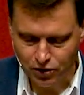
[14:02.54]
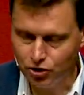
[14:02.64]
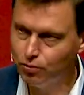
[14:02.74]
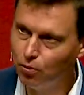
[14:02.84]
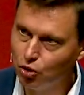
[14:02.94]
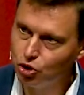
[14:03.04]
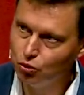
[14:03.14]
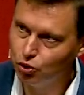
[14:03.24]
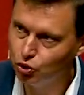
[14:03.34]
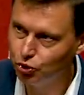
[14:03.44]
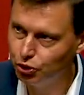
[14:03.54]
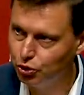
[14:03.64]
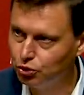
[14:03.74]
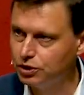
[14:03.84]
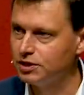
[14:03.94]
the more you will
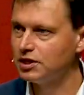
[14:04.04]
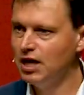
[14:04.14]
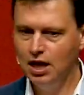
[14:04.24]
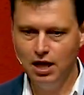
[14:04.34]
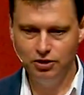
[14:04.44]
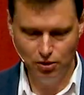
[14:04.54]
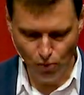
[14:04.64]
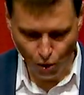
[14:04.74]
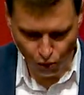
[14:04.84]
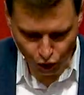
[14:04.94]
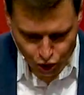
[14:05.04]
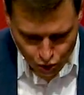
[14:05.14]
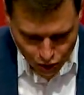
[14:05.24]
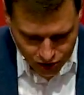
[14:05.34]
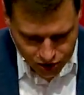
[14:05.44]
notice and the more will
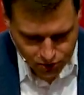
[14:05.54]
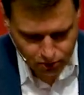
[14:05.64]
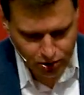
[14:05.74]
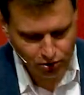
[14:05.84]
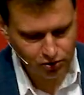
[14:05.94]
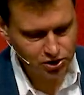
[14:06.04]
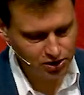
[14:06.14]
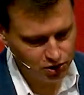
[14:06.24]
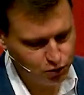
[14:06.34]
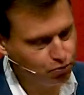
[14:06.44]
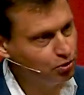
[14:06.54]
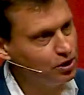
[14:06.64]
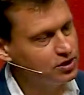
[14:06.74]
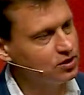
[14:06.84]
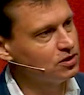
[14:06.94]
you experience His
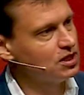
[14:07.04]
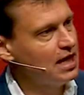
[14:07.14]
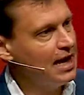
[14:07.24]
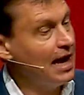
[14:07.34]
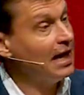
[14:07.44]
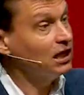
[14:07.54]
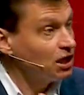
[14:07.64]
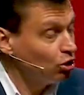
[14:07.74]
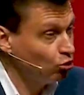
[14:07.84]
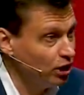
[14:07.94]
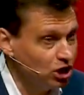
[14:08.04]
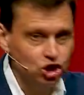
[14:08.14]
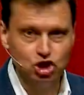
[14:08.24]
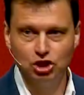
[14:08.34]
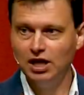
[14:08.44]
presence and
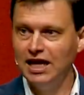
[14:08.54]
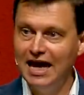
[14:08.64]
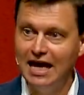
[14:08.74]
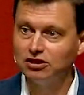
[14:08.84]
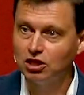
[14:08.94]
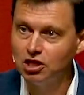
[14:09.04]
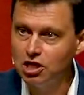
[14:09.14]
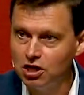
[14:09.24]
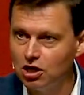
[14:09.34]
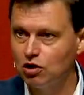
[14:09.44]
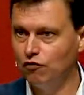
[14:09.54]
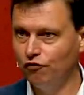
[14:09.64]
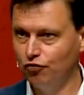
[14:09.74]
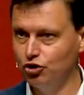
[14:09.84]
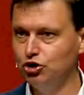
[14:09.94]
direction and care
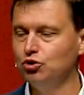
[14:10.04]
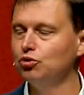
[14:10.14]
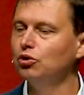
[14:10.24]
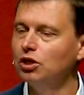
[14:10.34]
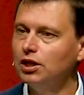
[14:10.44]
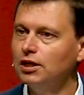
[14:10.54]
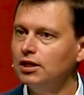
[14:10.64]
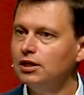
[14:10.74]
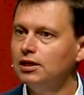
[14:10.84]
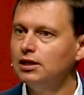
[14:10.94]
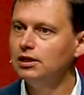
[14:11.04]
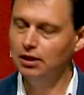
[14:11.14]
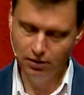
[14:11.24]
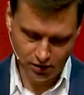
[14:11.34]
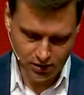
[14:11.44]
for you
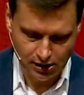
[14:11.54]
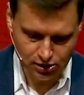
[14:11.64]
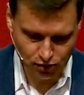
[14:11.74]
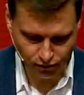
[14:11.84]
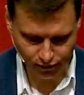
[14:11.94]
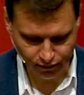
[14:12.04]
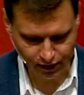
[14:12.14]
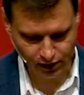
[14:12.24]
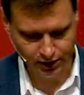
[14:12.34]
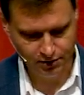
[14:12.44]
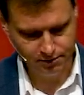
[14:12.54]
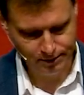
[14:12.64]
in the days of the valley.